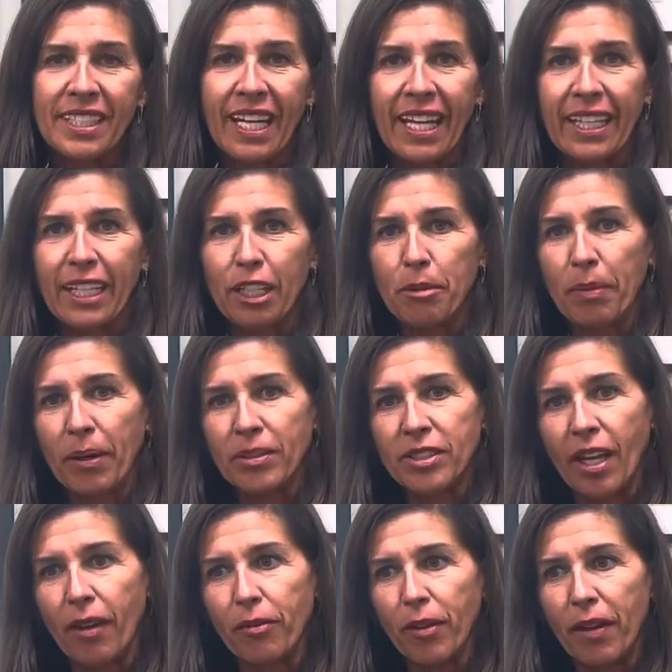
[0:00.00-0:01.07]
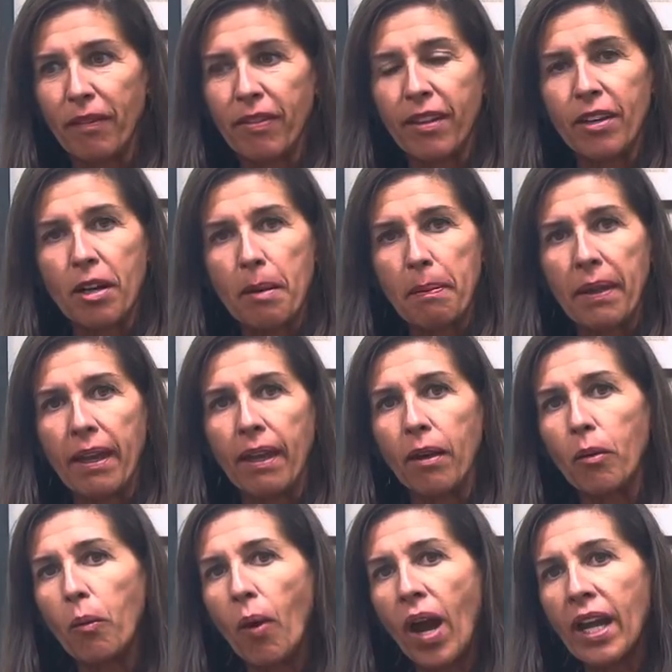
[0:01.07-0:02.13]
that I get about Softwave therapy.
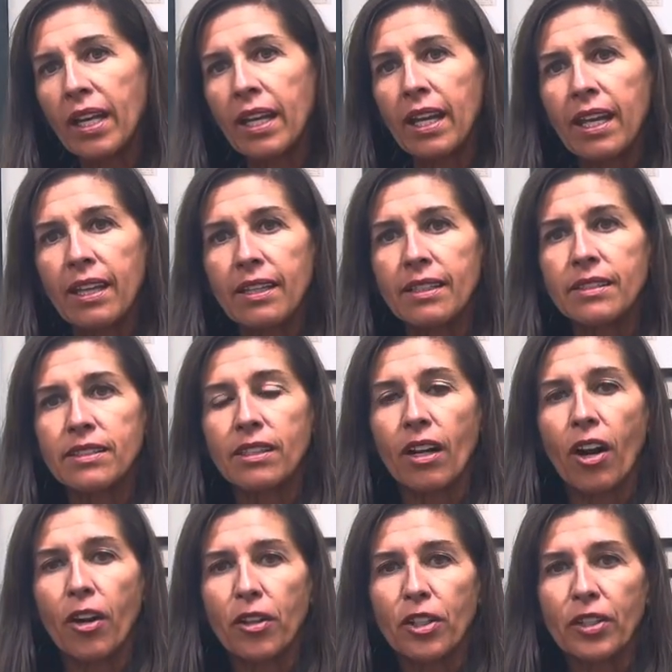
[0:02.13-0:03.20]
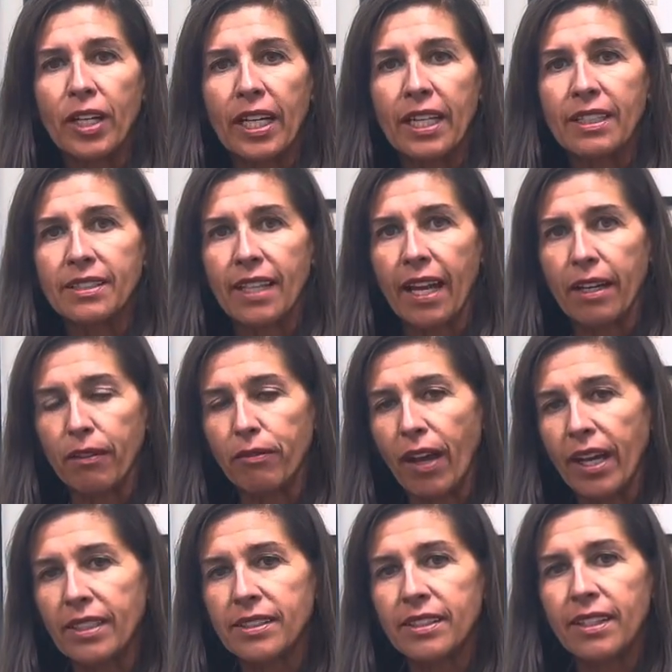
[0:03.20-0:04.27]
One is, are there any side
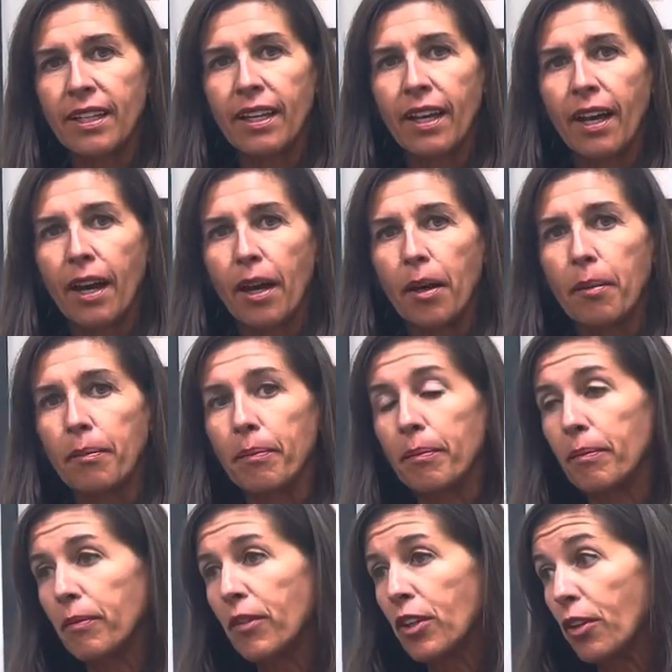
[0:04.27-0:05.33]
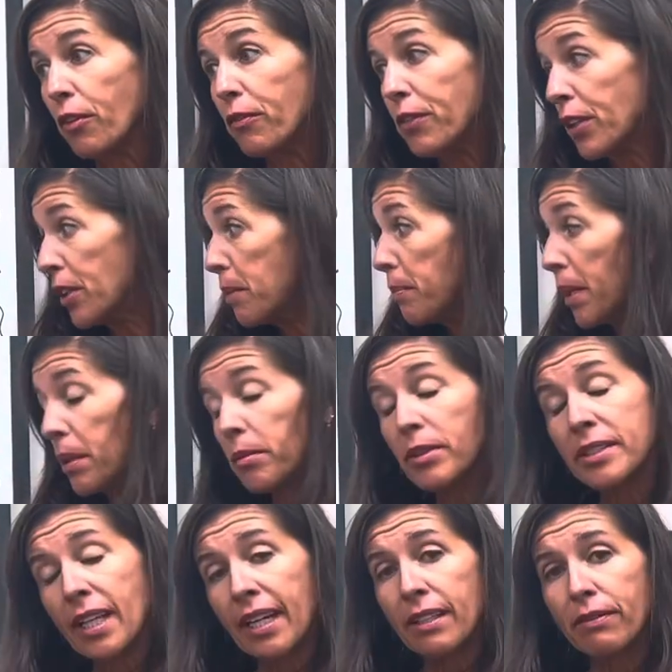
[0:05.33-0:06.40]
effects? There are very minimal
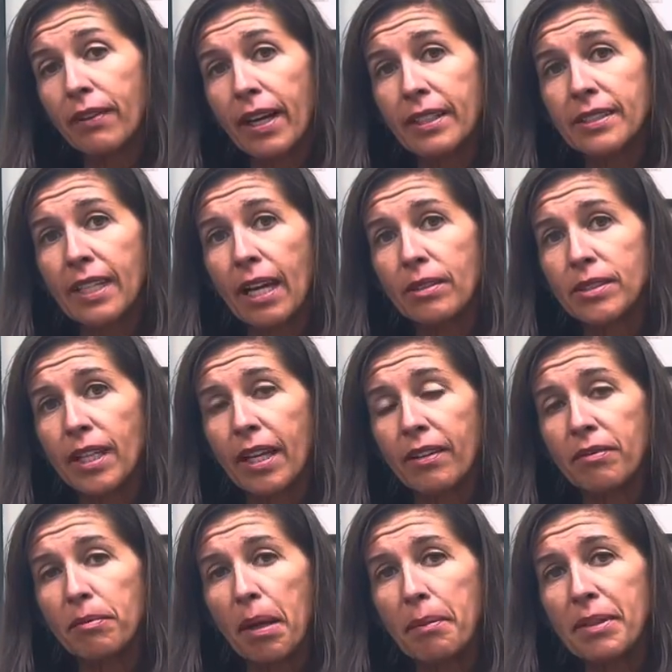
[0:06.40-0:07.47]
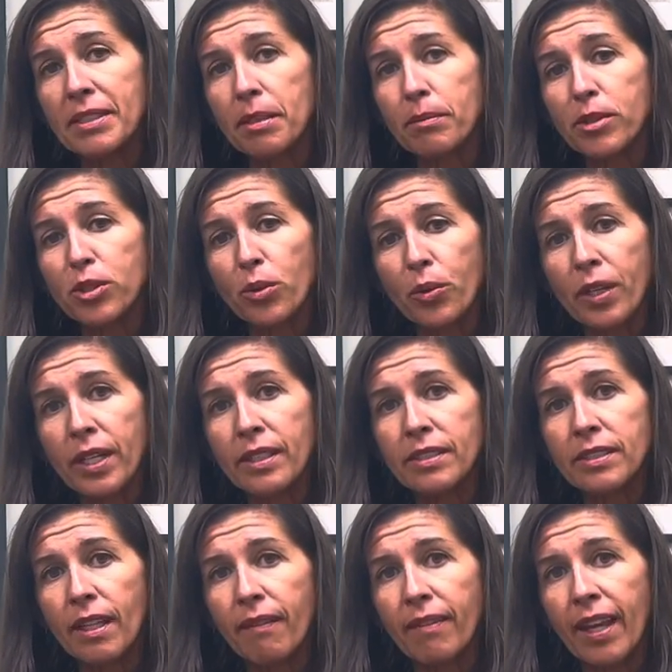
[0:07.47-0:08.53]
side effects outside of maybe some soreness
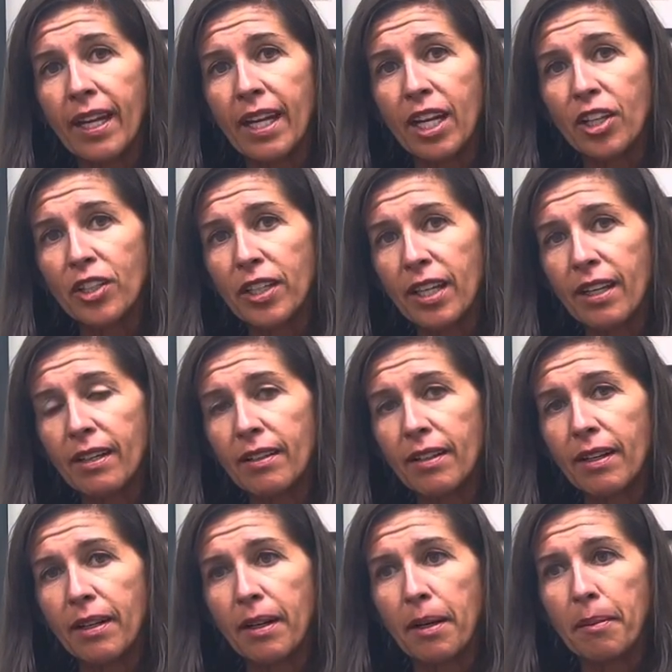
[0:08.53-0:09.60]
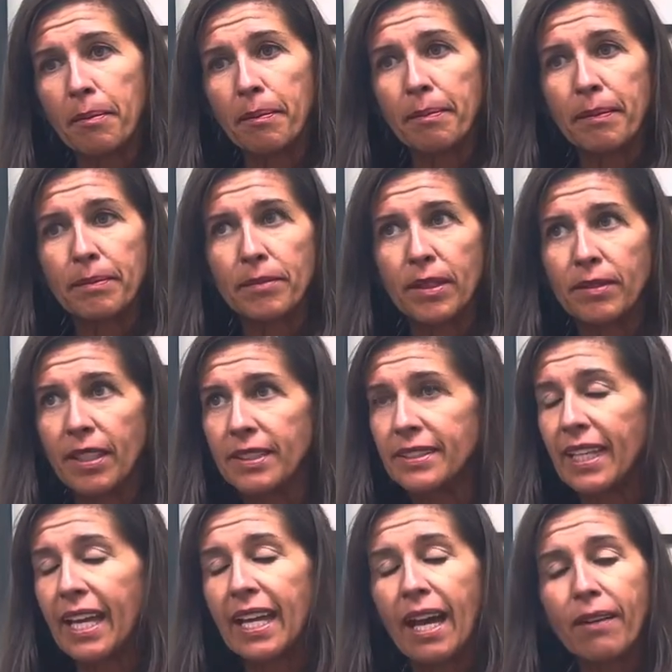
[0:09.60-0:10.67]
of that area a
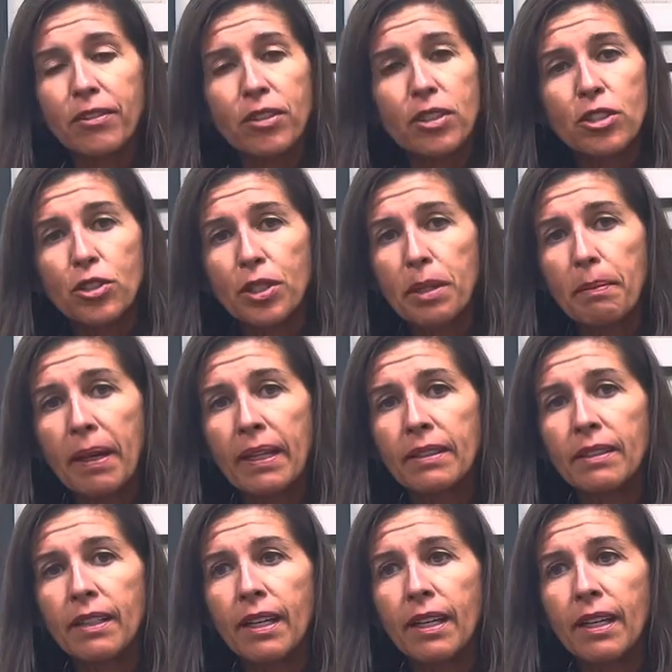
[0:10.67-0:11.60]
day after the treatment.